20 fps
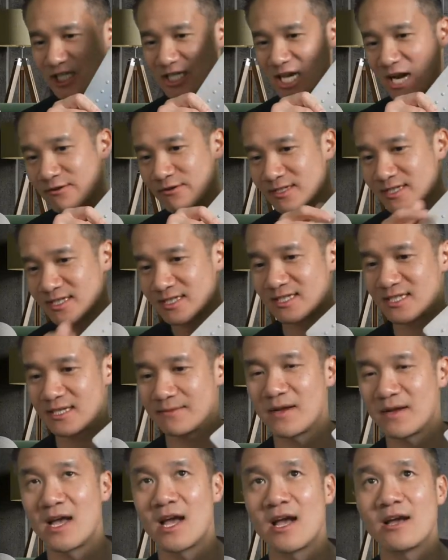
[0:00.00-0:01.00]
shower
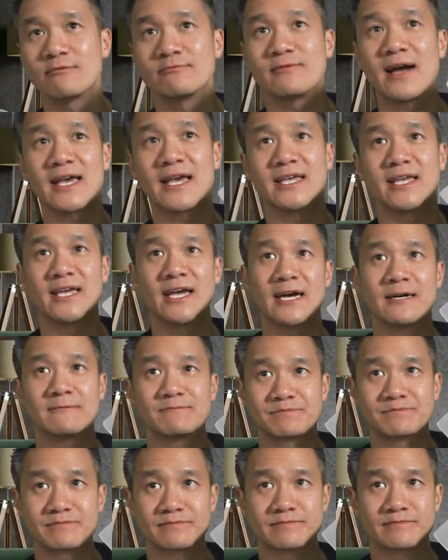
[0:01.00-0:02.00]
system right here.
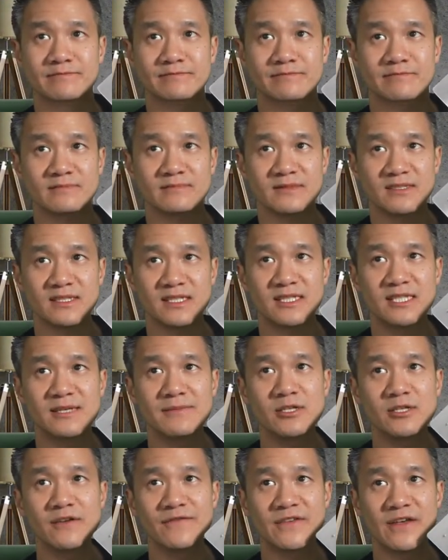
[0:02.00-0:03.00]
Let
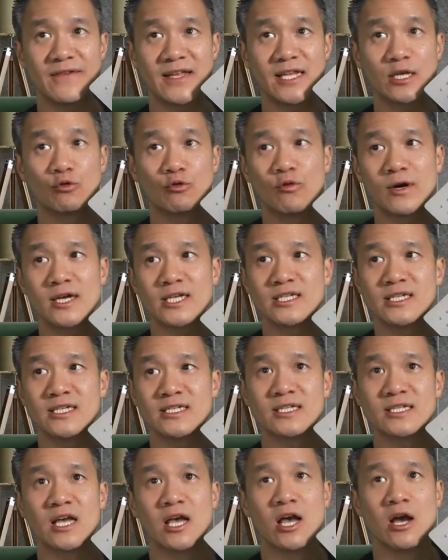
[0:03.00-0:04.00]
me know if you have any
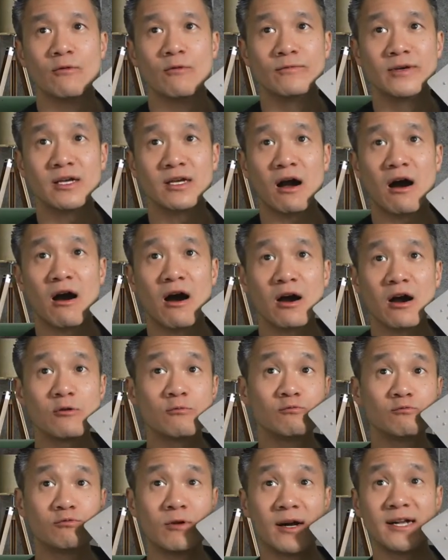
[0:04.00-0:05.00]
questions. We are
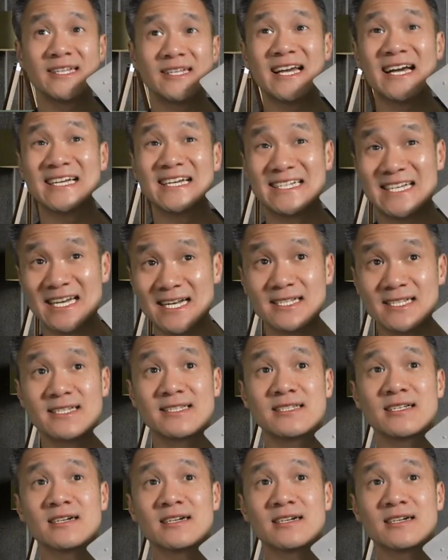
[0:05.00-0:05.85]
running against